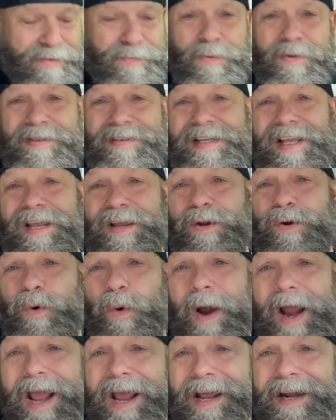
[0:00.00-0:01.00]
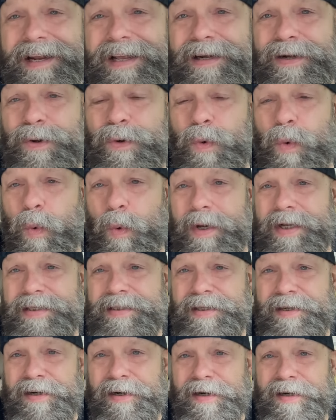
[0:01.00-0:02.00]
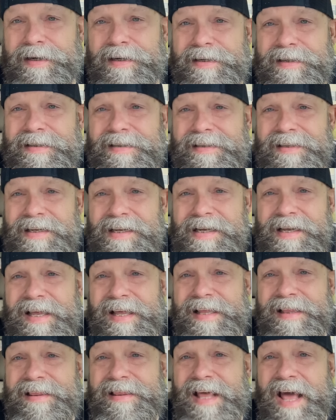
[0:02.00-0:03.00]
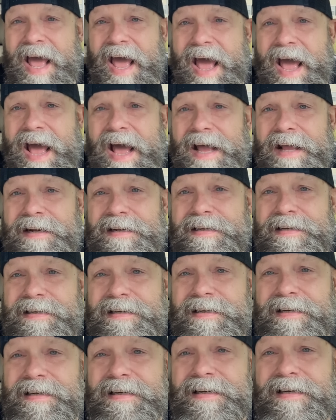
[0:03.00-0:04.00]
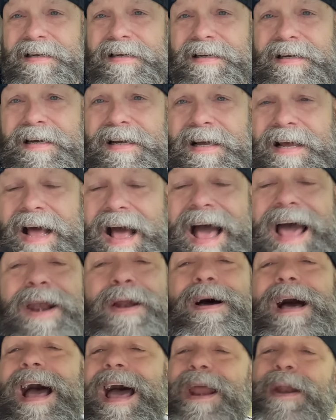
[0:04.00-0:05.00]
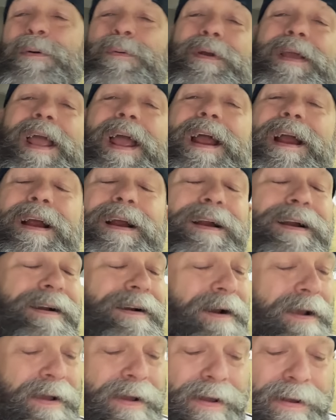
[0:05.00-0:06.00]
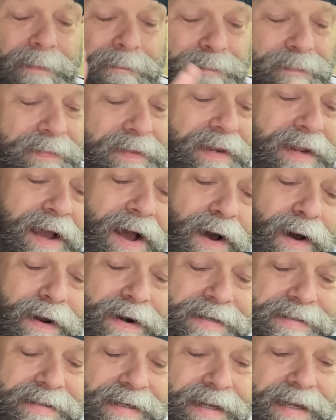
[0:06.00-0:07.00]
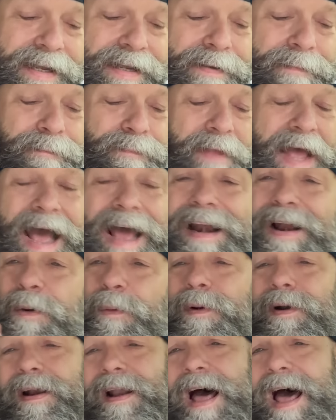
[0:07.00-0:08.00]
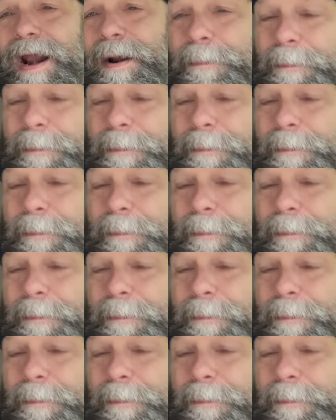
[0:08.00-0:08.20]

was the Grand Inquisitor. Look at that. I don't, I don't care. Honestly, I know a lot of